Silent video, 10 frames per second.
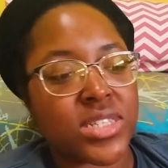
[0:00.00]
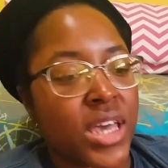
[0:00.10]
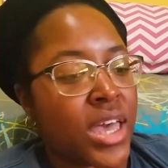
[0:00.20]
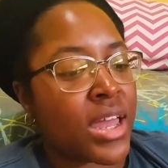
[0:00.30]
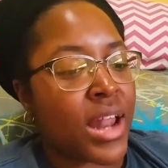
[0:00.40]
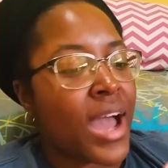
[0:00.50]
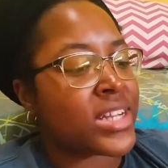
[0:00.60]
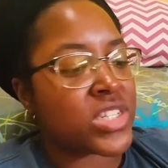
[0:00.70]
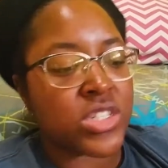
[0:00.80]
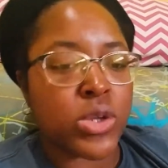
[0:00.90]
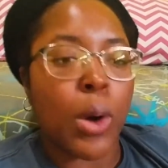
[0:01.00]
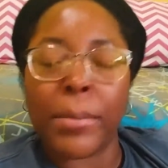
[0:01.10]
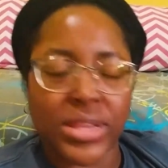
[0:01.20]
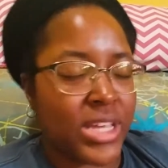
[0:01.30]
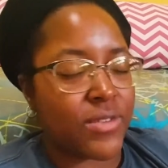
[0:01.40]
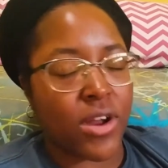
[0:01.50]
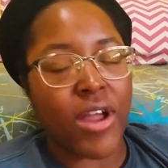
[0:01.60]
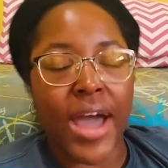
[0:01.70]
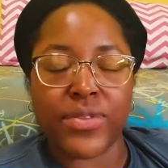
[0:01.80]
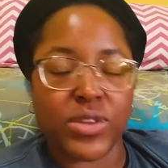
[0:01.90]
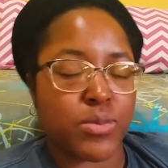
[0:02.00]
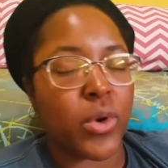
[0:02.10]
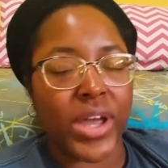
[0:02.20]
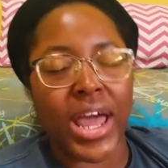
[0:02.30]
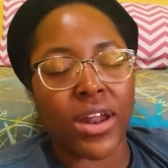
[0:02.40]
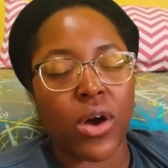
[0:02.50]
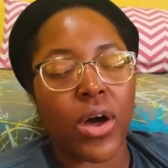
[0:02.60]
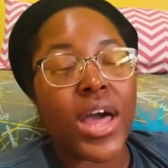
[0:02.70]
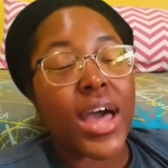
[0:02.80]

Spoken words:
and I just don't believe her at this point at all.